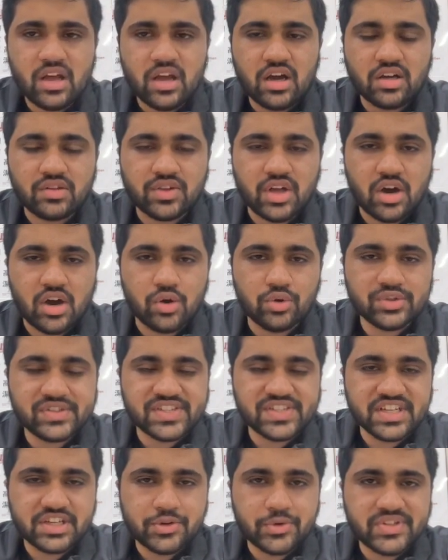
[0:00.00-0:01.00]
Now,
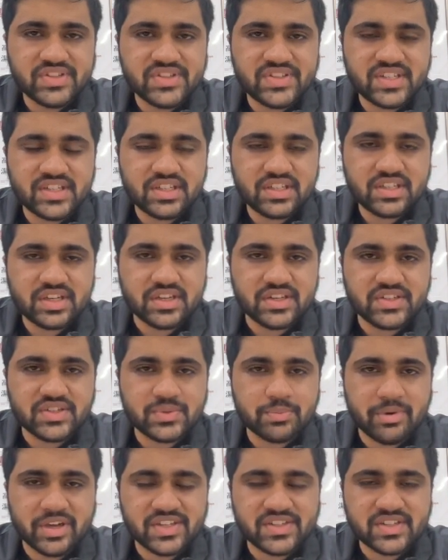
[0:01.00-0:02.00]
sequencing is
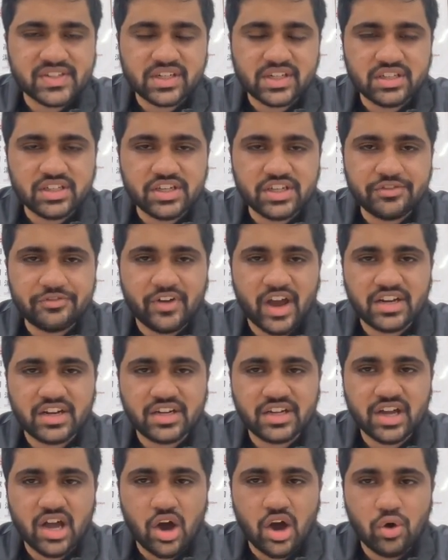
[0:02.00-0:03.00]
basically
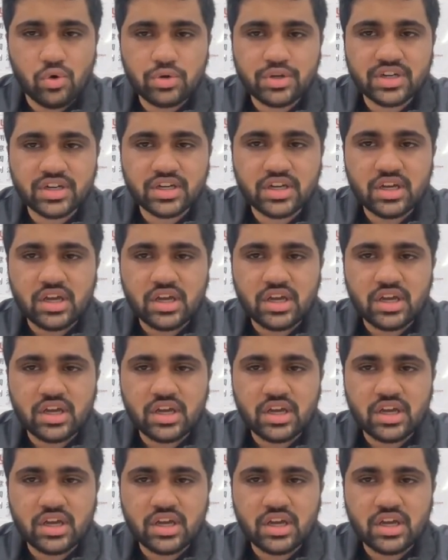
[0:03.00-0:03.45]
finding out